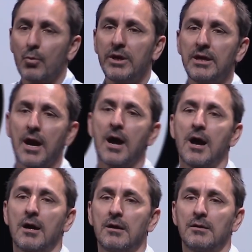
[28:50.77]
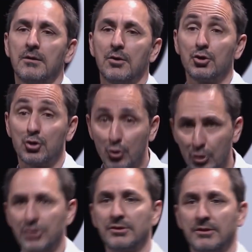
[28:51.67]
We are
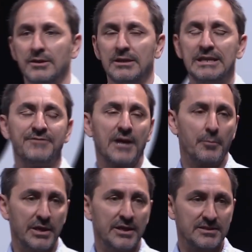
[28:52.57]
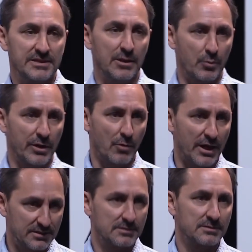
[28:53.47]
good if our peers think we're
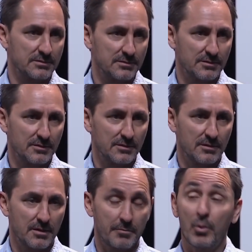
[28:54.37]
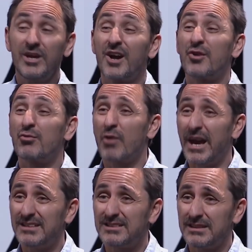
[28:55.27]
great, but we are
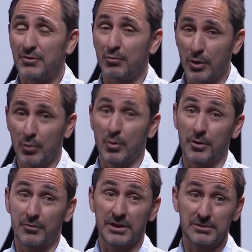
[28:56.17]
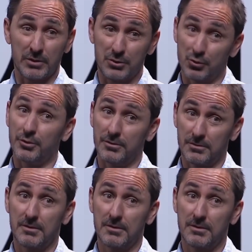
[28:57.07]
great if the real world thinks we're good.